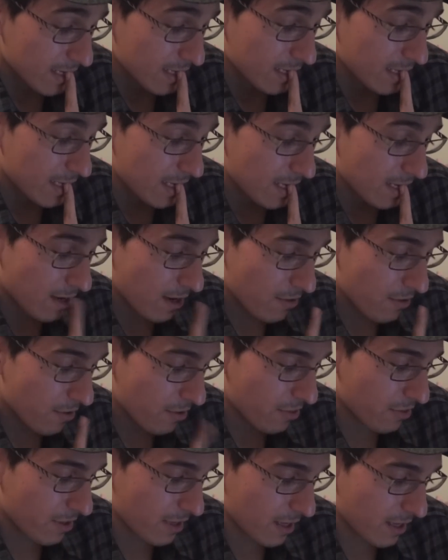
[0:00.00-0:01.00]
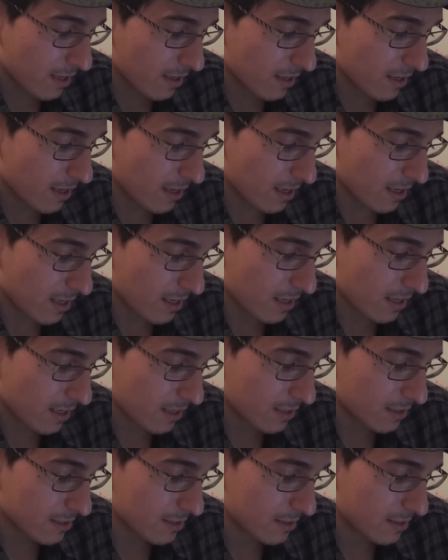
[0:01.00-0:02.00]
The other thing
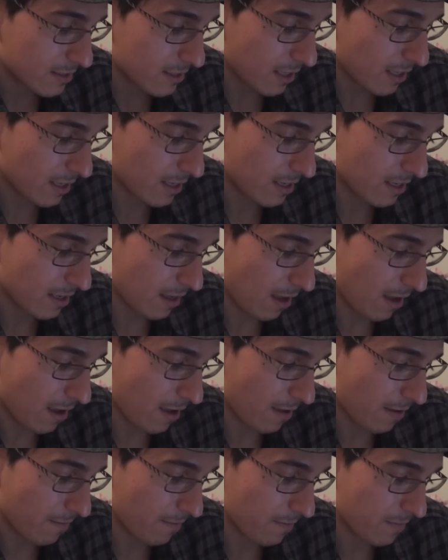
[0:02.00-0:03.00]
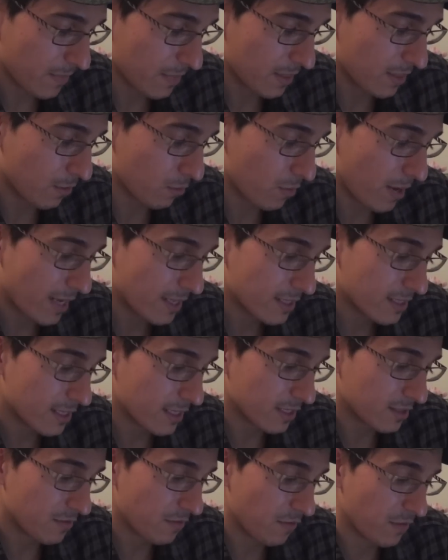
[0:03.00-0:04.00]
is the rent
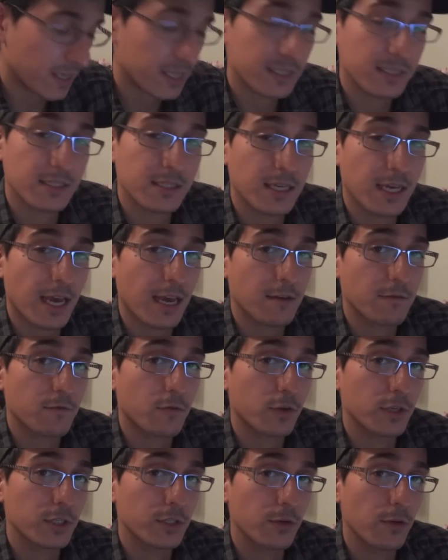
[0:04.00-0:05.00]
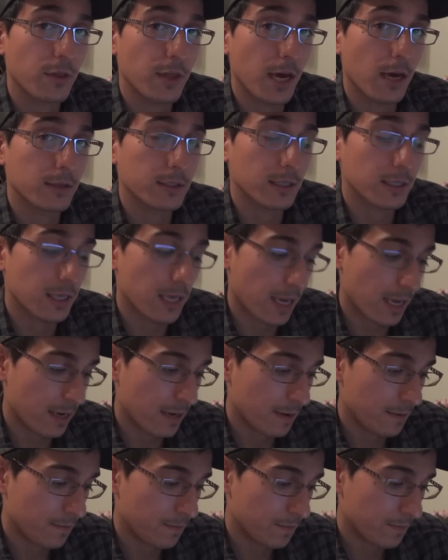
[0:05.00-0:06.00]
is fixed at 42,000
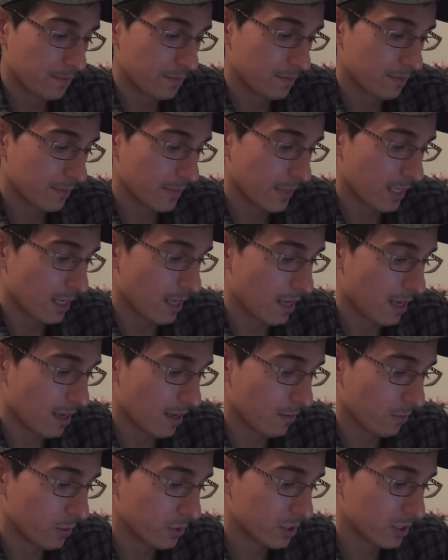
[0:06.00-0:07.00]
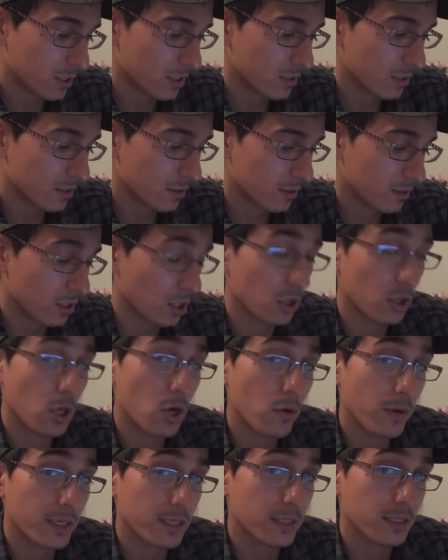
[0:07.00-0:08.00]
yen, which is the
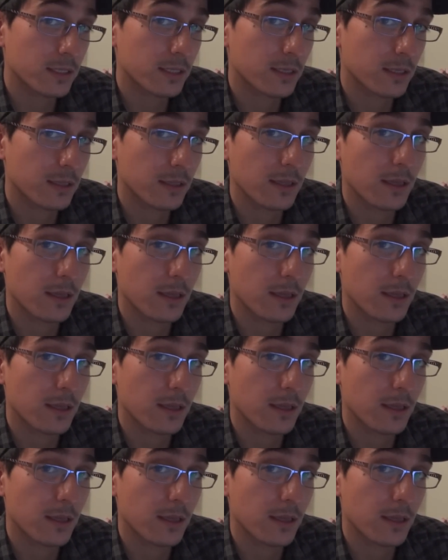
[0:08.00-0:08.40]
lowest